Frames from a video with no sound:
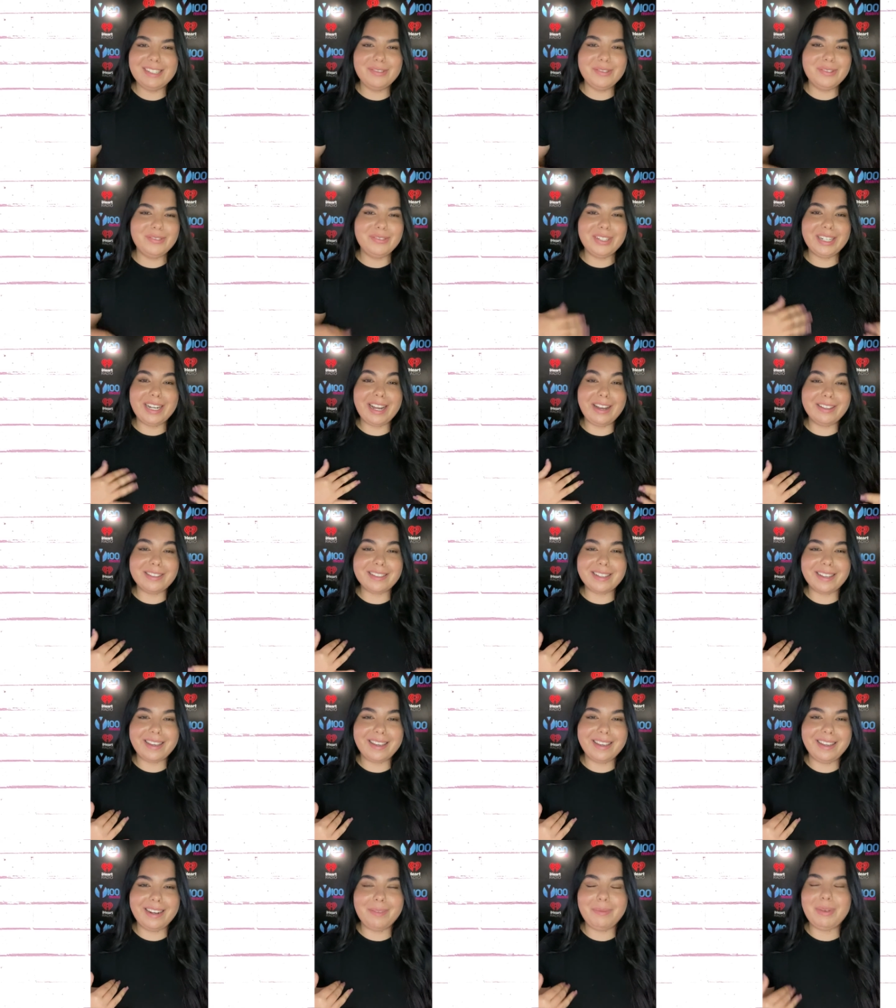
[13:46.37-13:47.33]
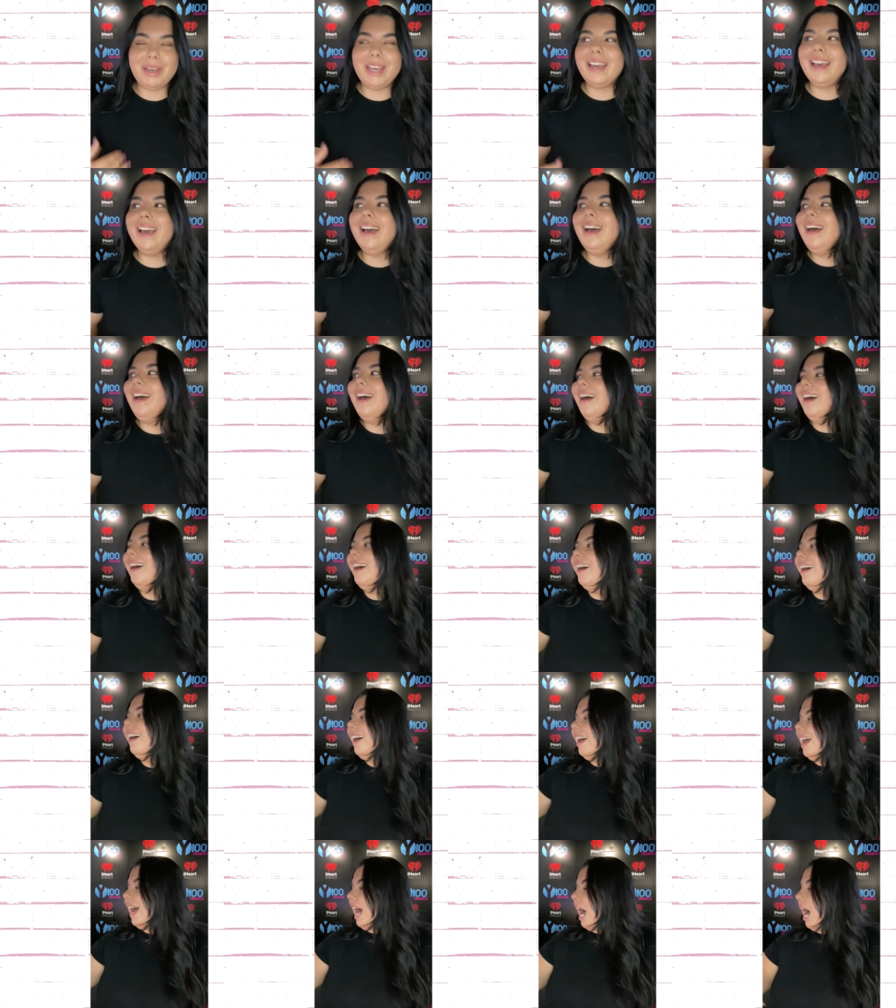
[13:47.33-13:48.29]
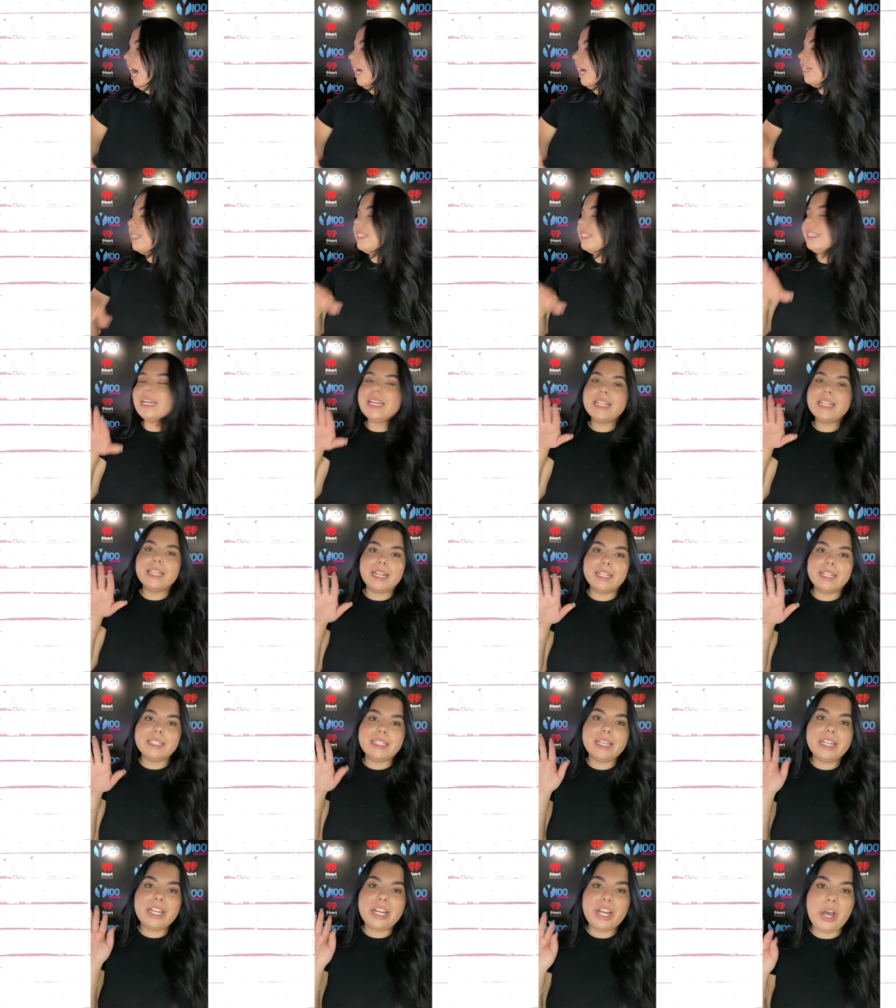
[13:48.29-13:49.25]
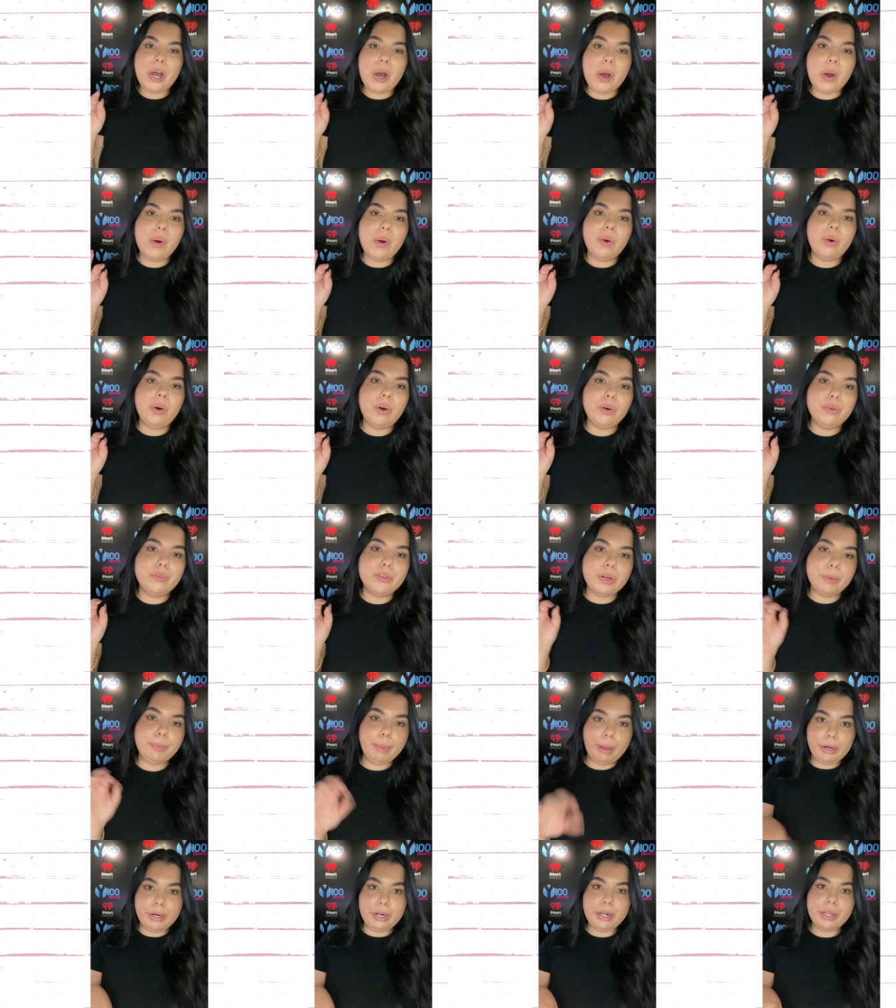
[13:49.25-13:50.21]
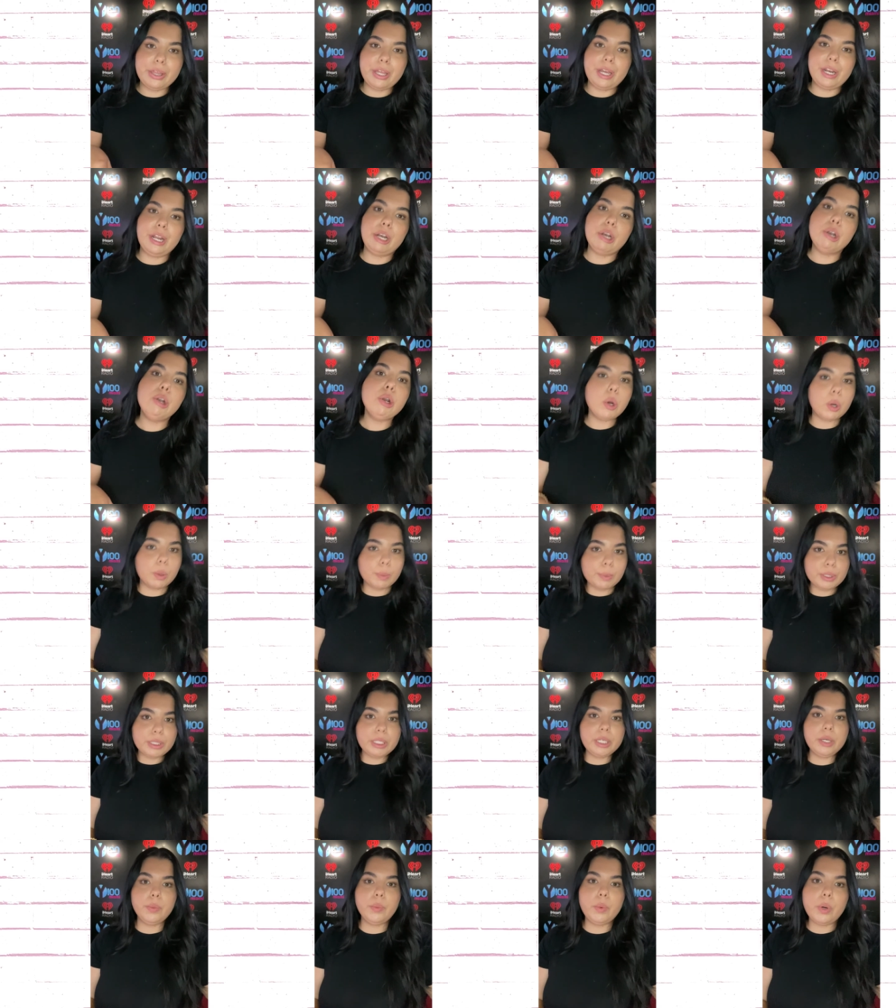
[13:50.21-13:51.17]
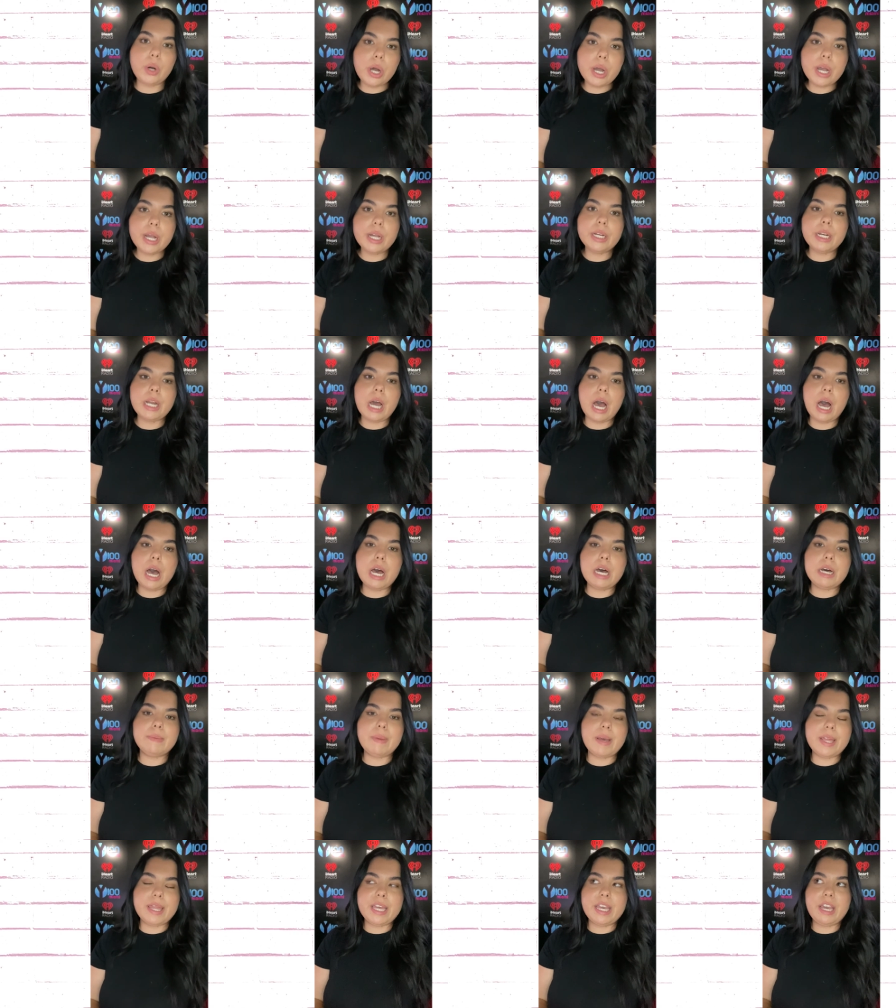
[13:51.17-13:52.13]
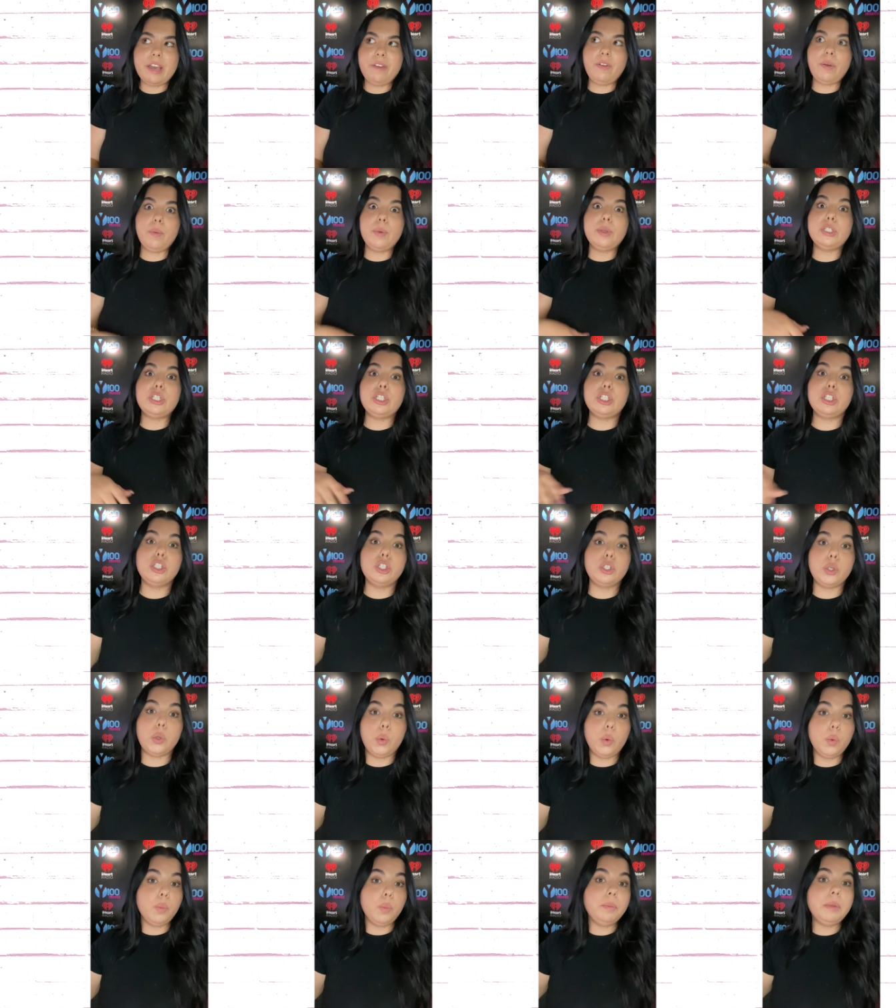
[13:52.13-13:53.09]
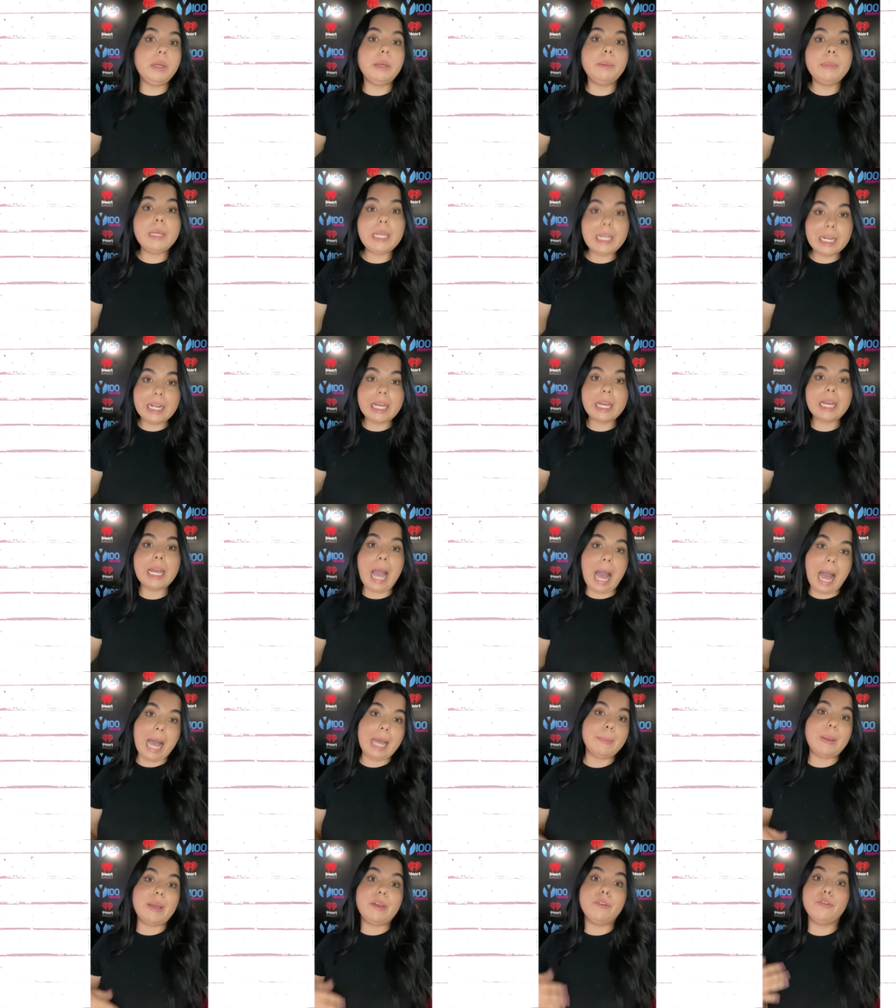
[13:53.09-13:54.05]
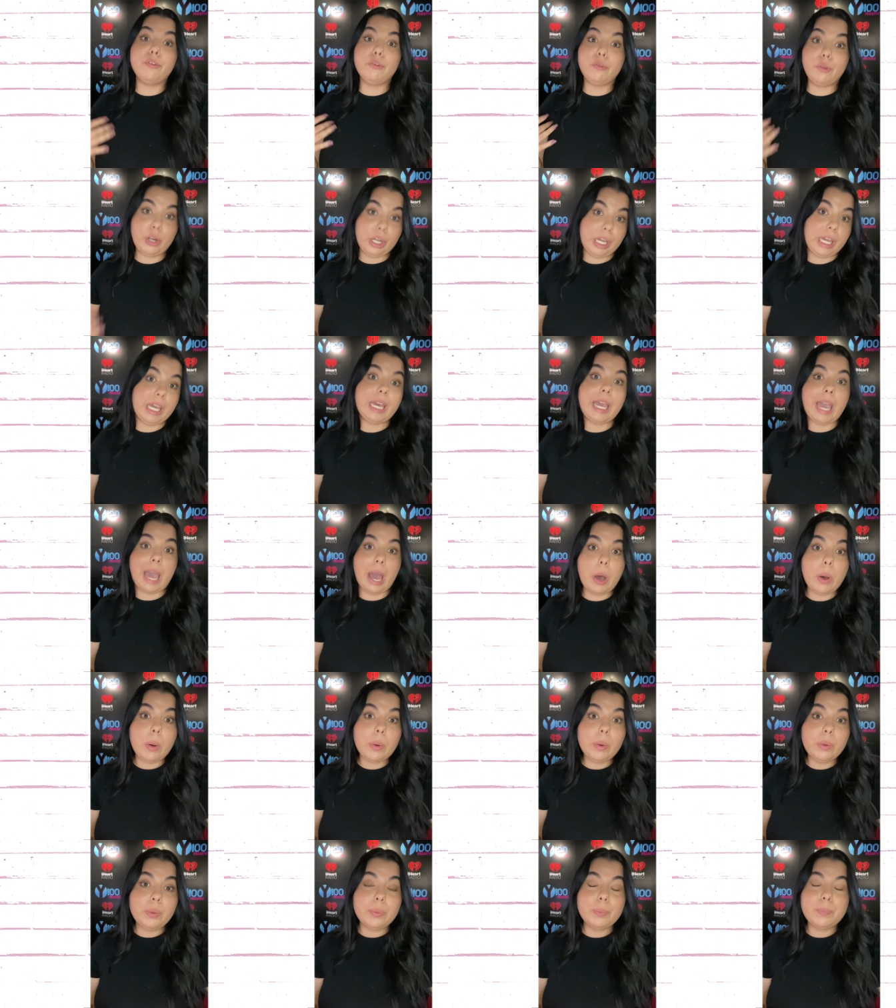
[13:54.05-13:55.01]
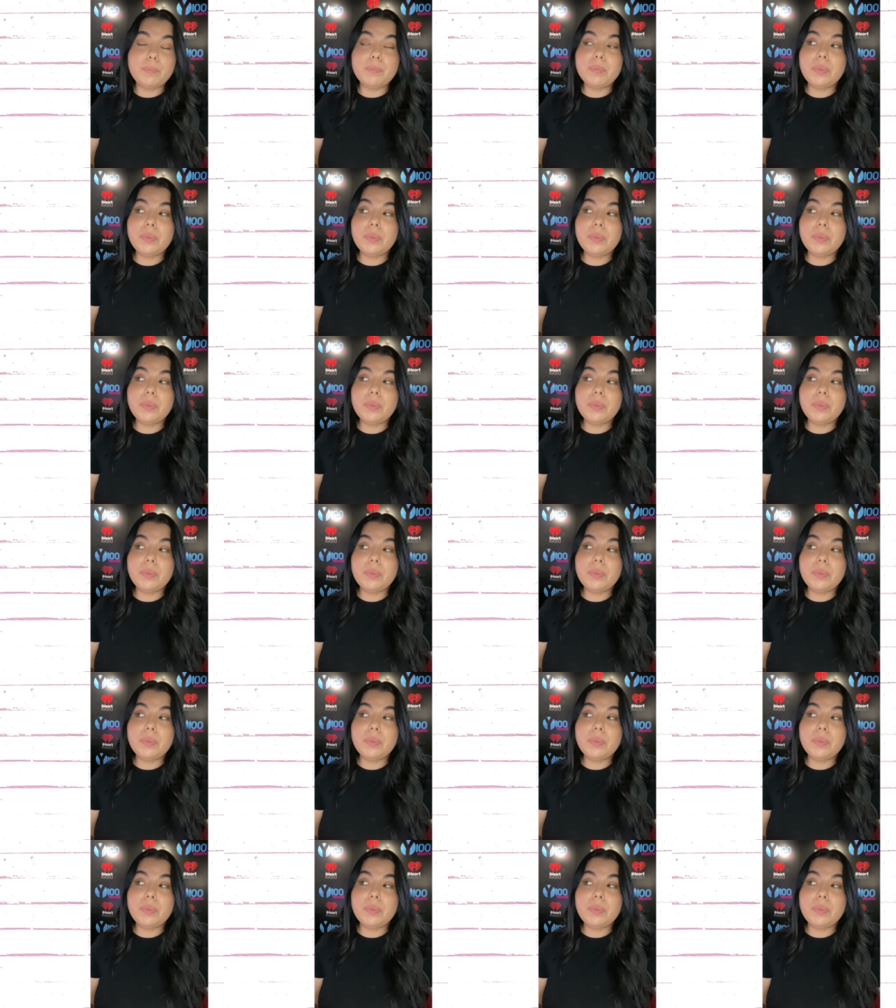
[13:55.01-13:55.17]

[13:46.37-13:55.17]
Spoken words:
Dad's kidding me. Honestly, I think it's going to go over better than it normally would. I think if it was a Zoom meeting, I'd be freaking out.